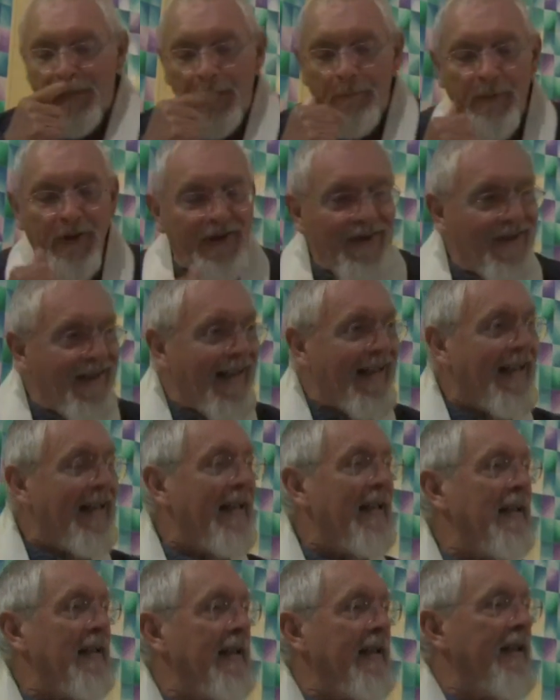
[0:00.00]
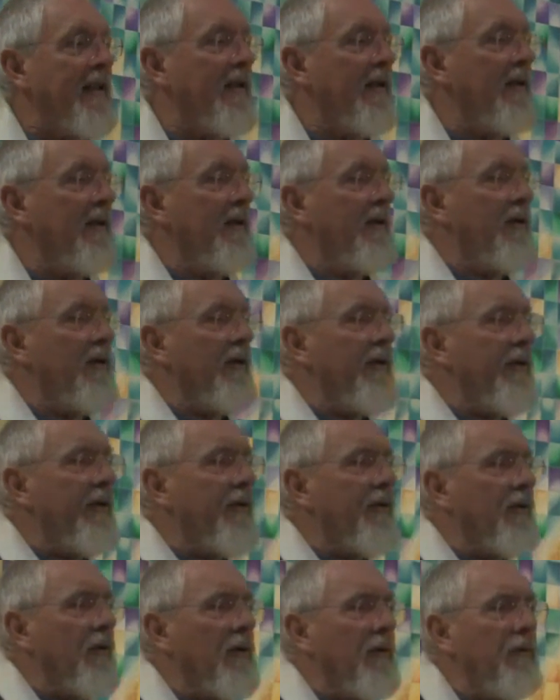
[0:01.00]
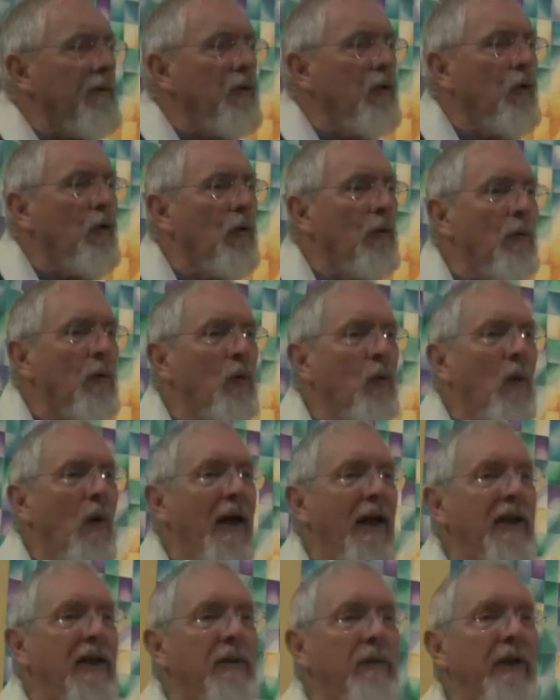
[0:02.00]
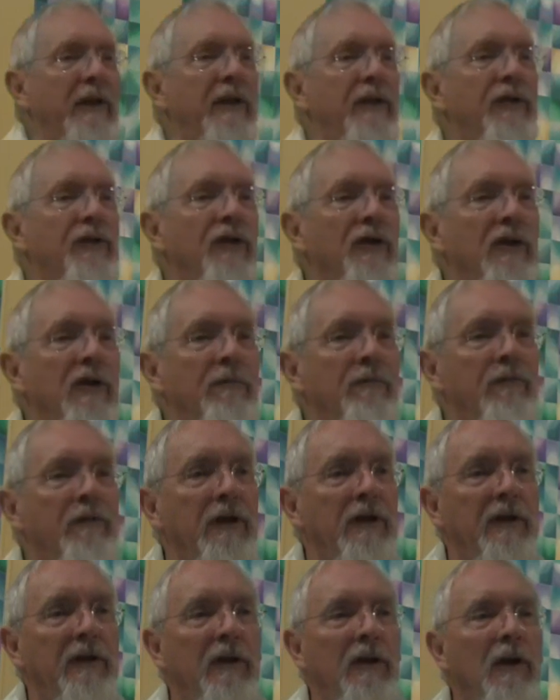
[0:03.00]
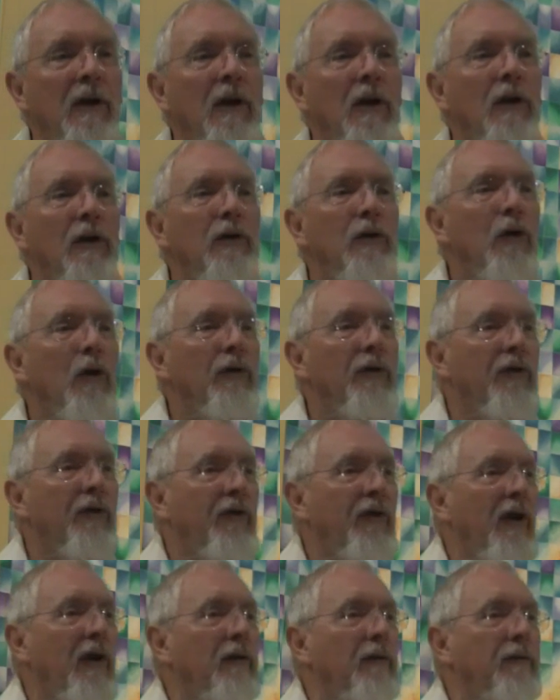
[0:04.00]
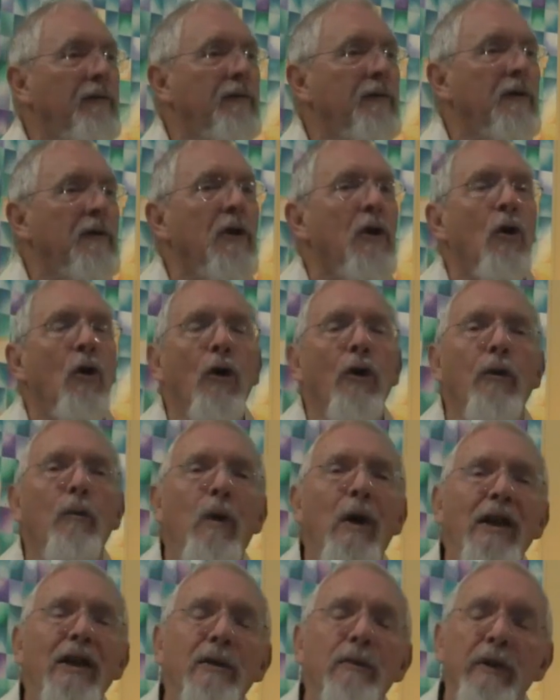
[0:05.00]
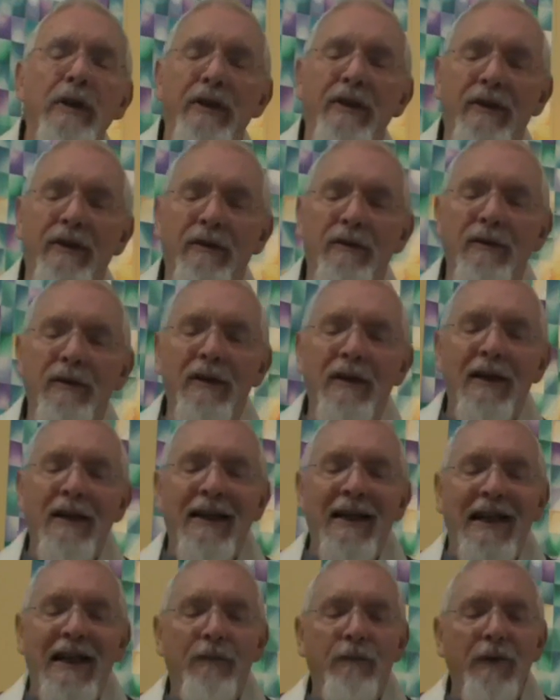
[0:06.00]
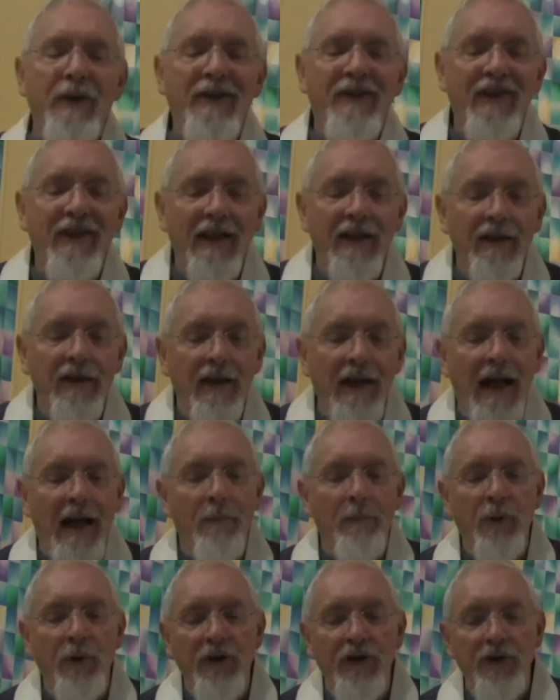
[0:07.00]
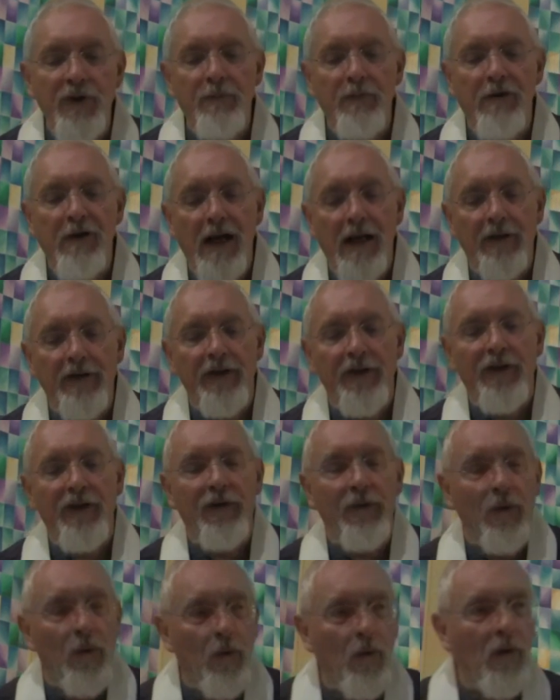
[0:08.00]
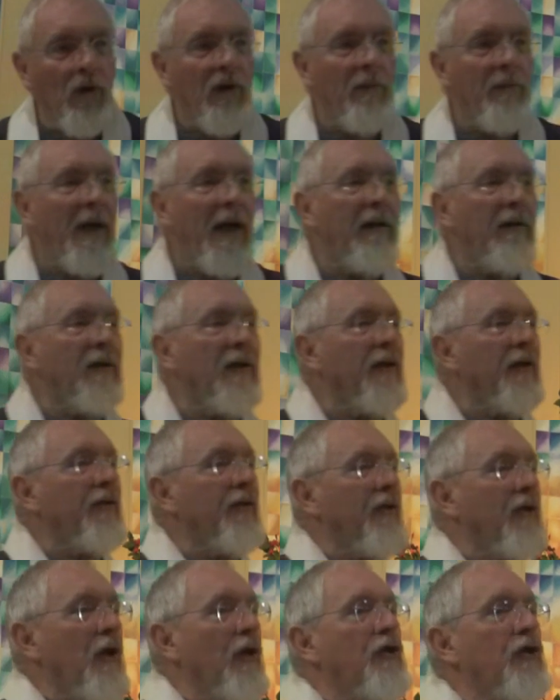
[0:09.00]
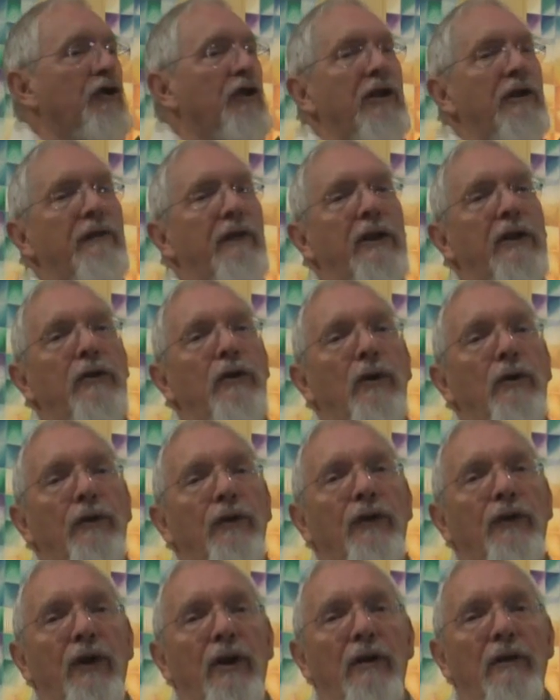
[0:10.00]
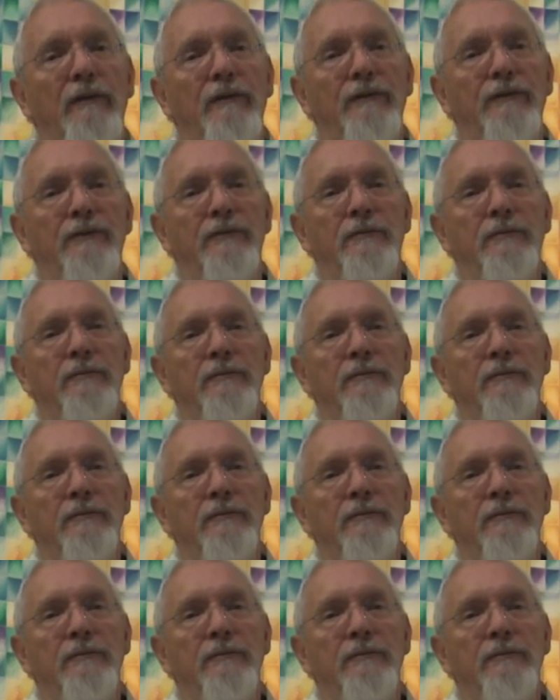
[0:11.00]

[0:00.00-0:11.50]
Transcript: particularly, could the sort of normal way that we interpret non-self, or the way that if we think that our Buddhist practice is all about us achieving non-self,